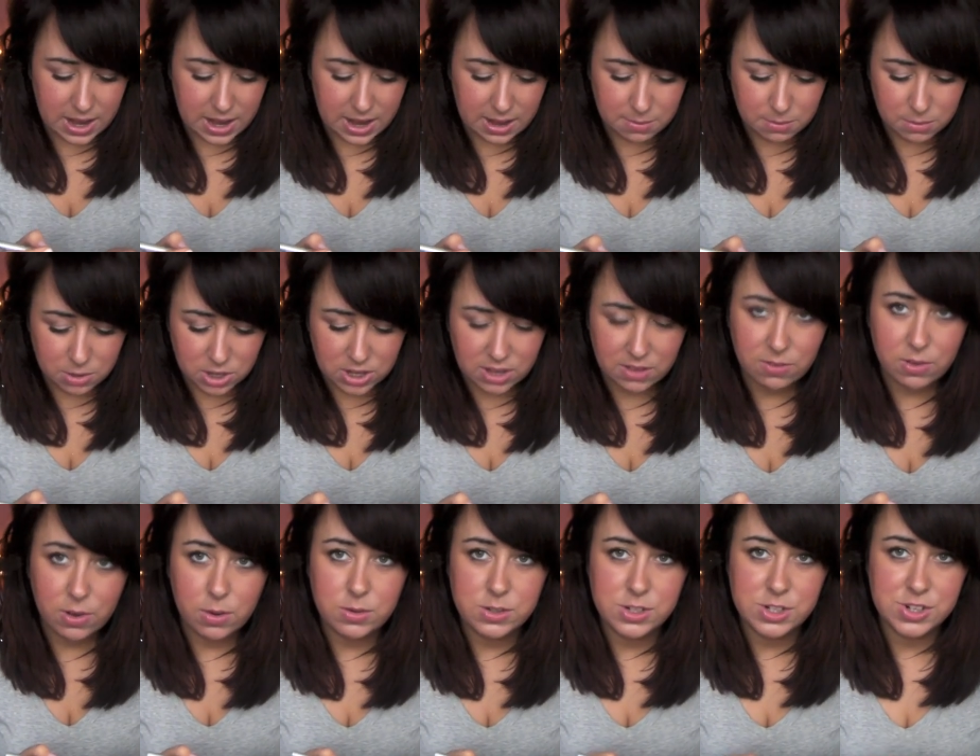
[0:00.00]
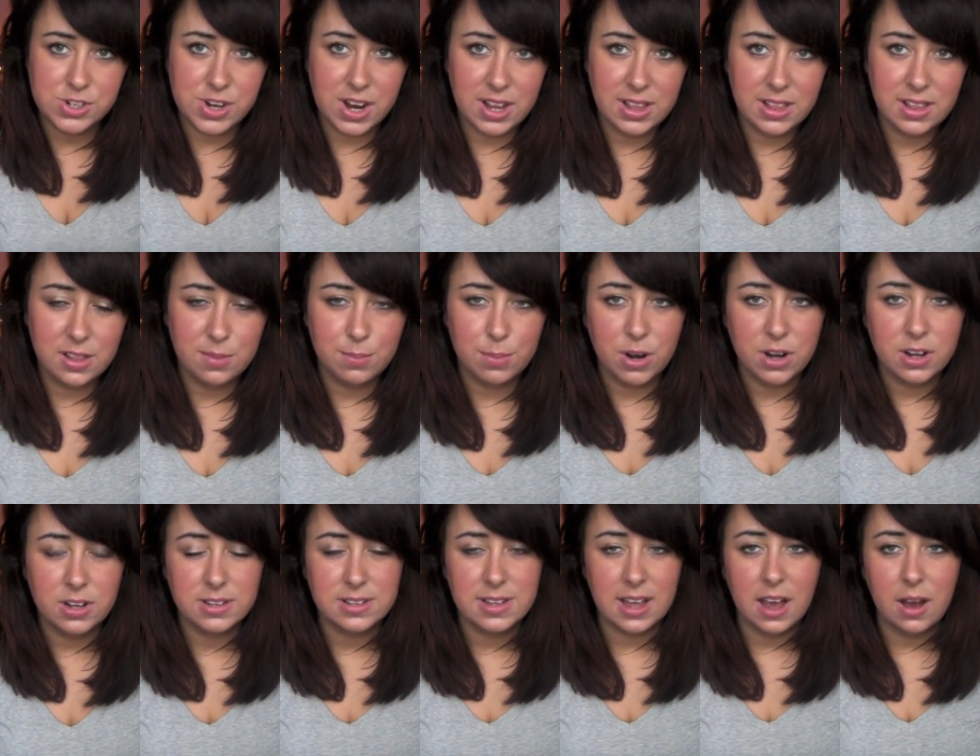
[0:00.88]
I'm looking forward to trying these
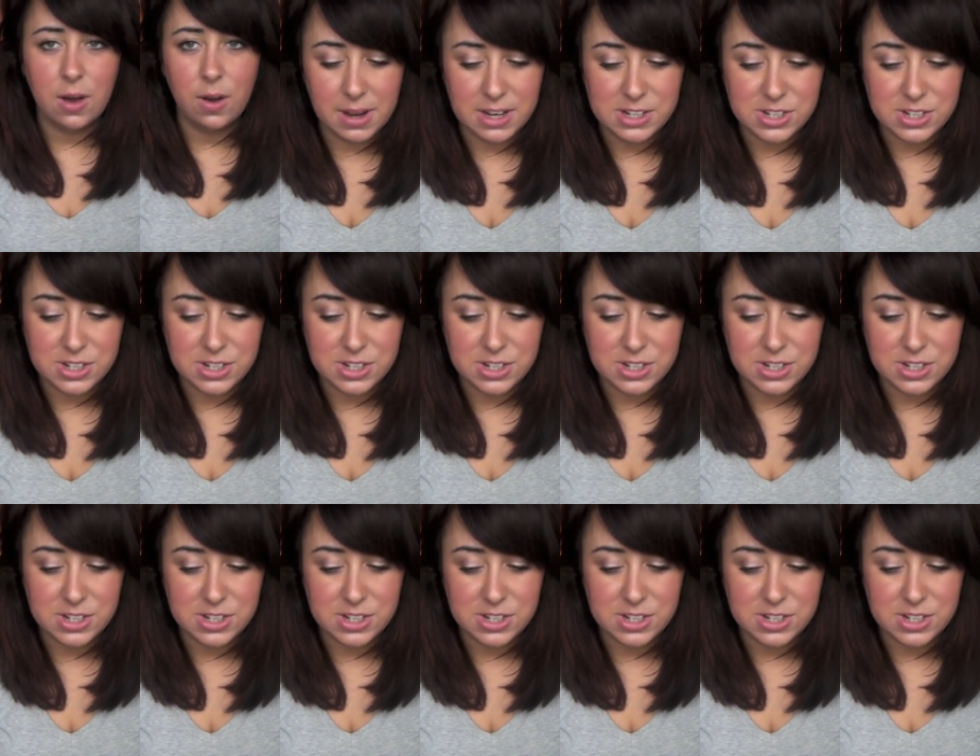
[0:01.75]
products out.